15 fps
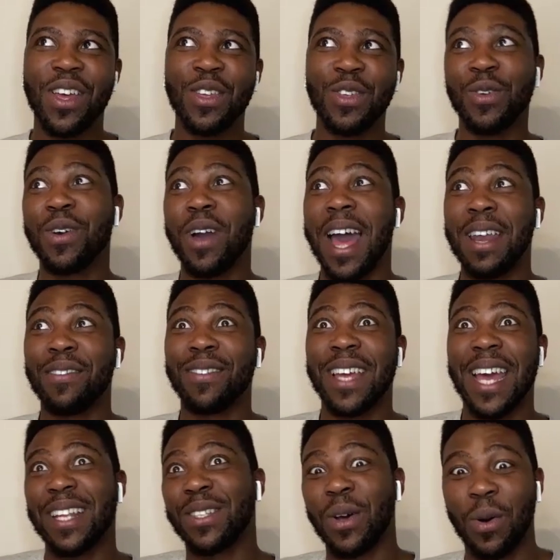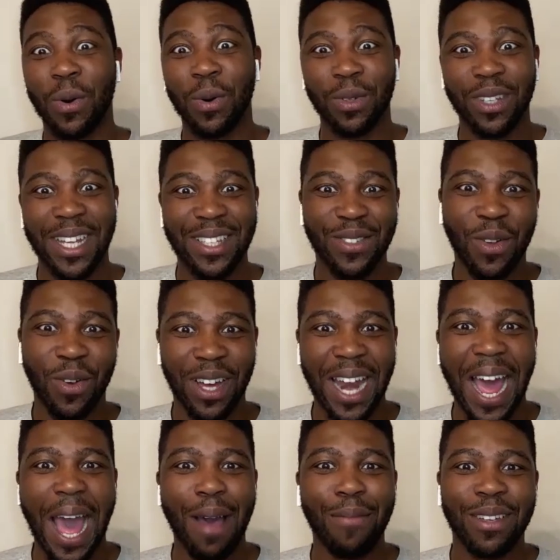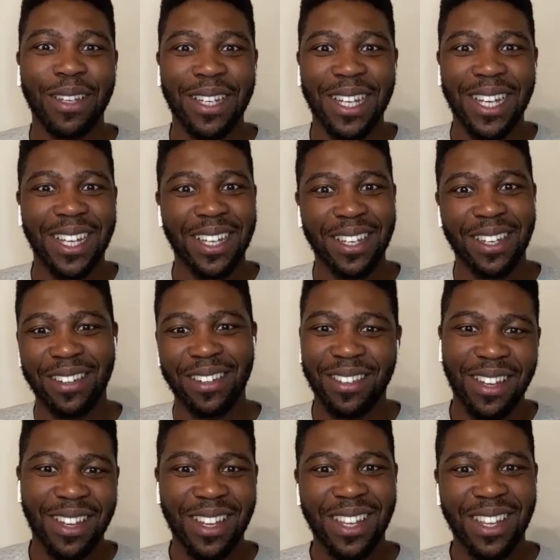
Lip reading: you kind of get told it's not going to happen, it can